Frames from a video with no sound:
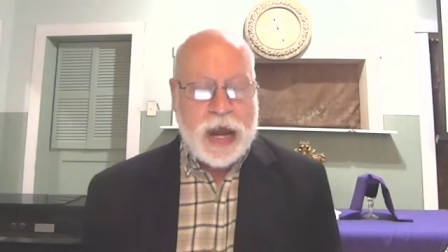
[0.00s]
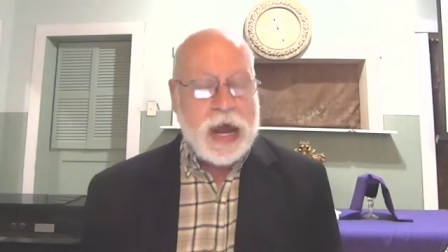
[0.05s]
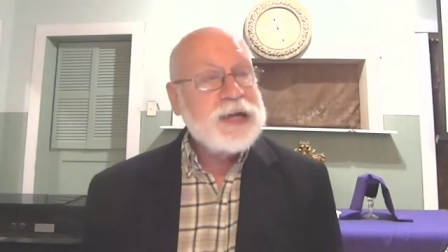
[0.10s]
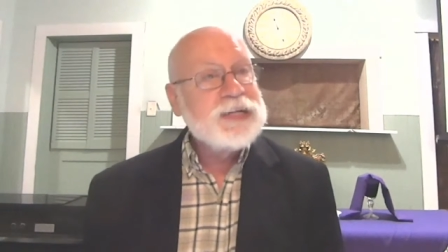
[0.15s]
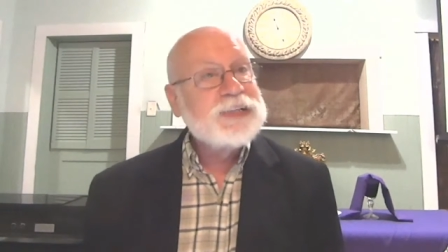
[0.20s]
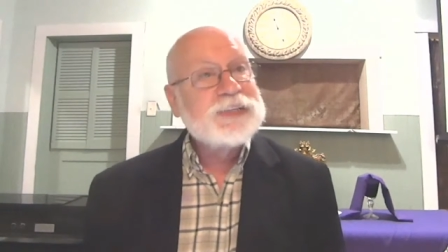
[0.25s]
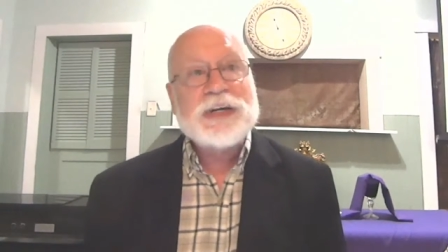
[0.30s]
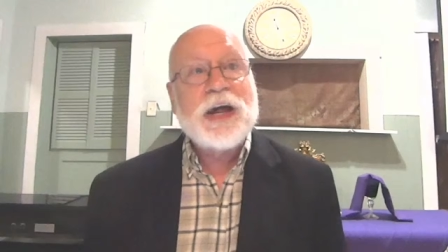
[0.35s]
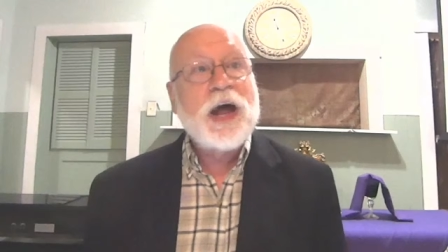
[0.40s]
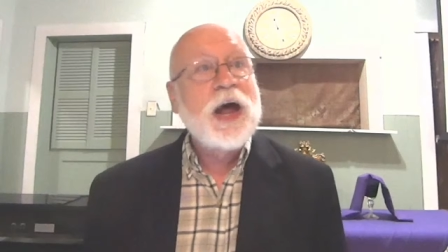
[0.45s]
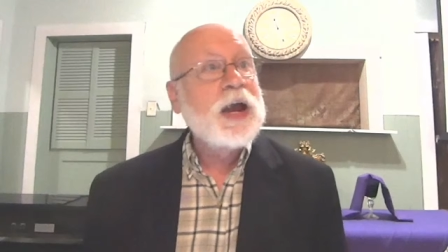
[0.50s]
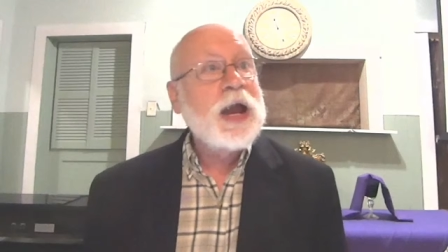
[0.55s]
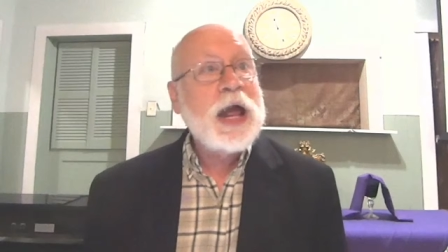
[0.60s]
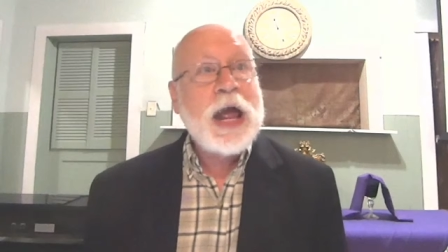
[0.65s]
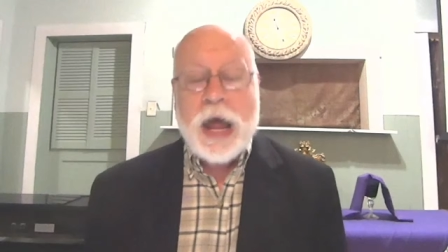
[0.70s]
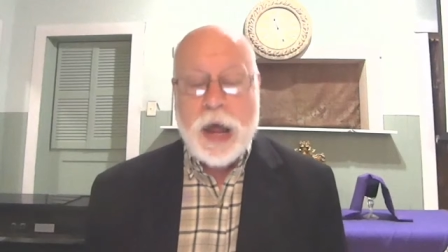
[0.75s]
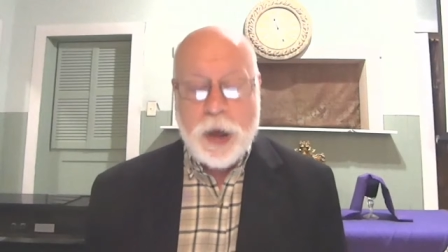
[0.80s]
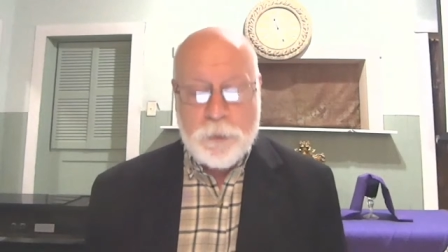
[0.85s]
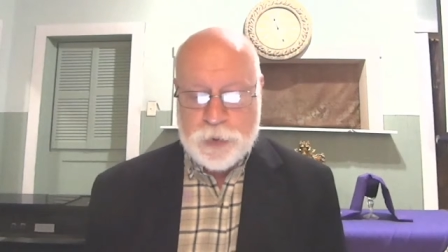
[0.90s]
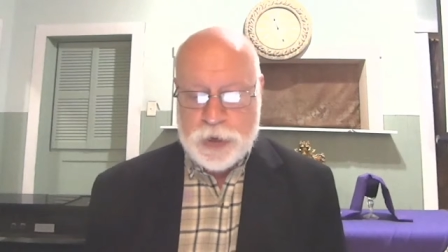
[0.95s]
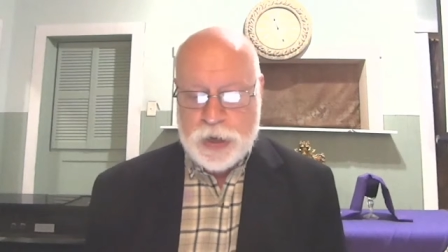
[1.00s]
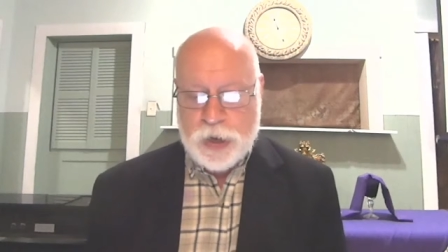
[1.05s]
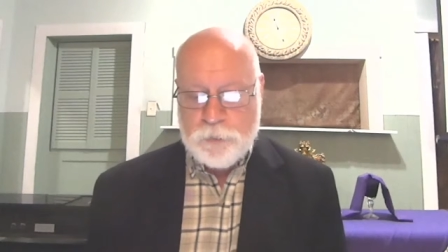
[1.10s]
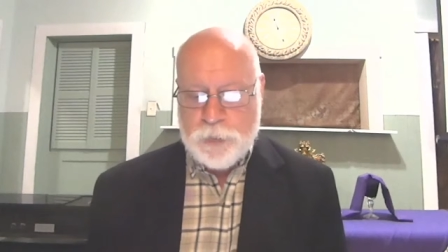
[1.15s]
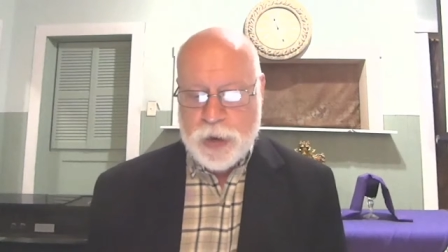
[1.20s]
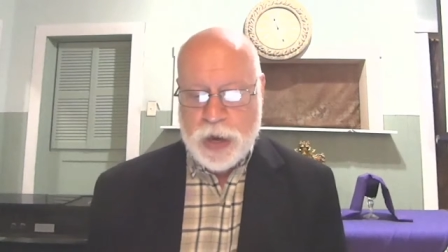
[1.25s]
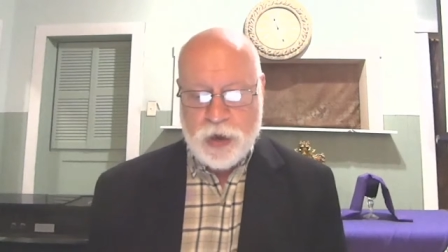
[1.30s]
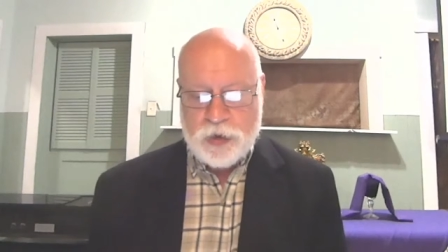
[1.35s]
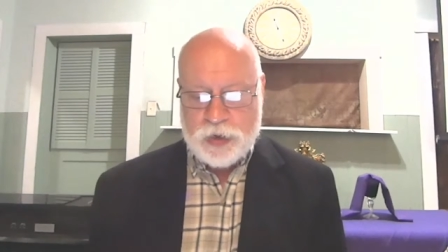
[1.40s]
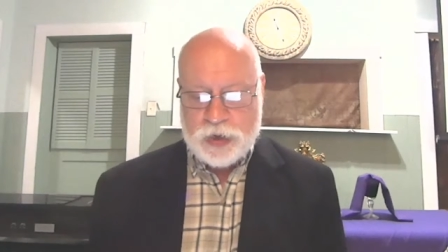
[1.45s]
and he's not happy
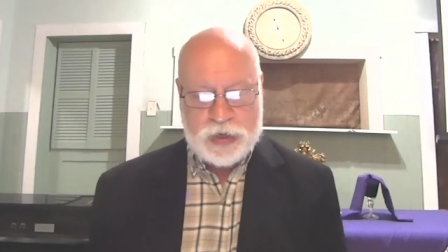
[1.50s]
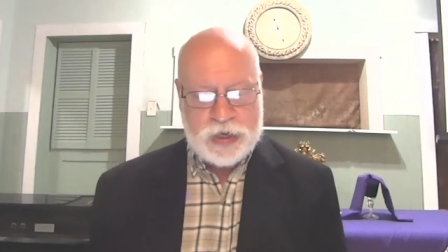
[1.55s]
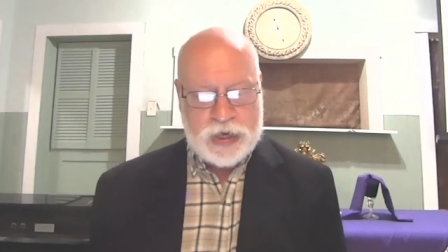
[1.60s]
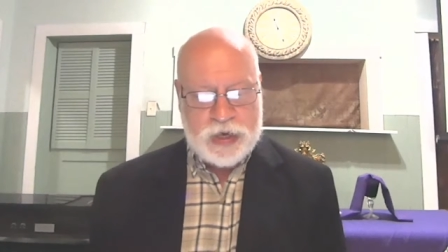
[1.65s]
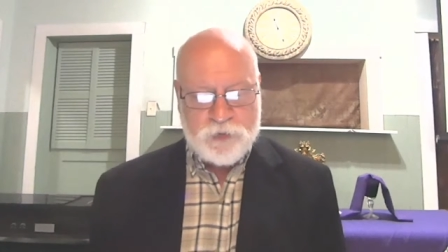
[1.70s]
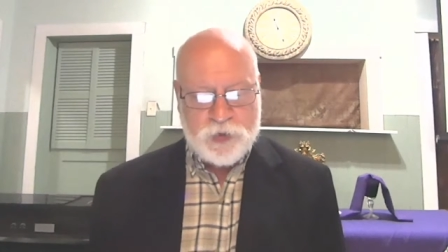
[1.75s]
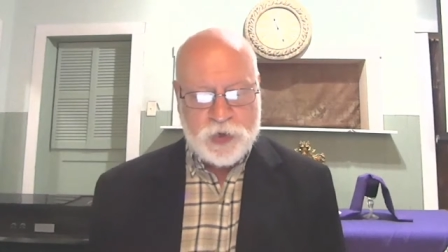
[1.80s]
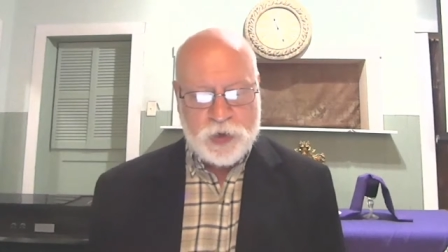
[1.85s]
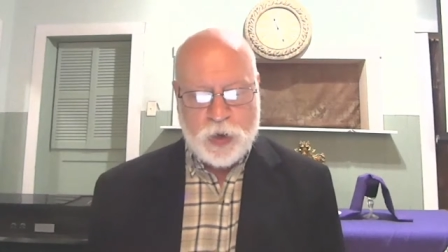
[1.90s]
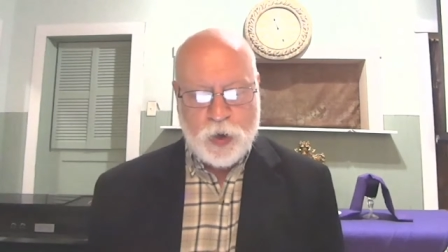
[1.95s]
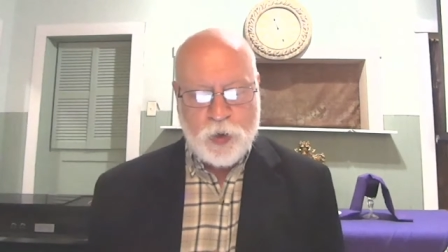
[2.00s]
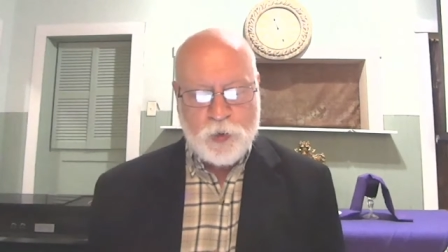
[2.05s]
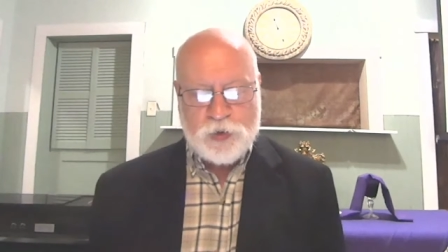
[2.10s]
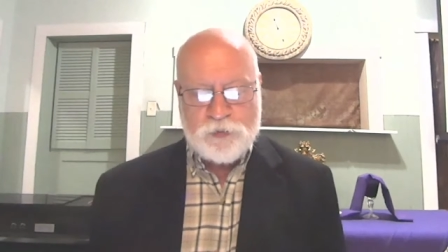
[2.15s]
about it, even though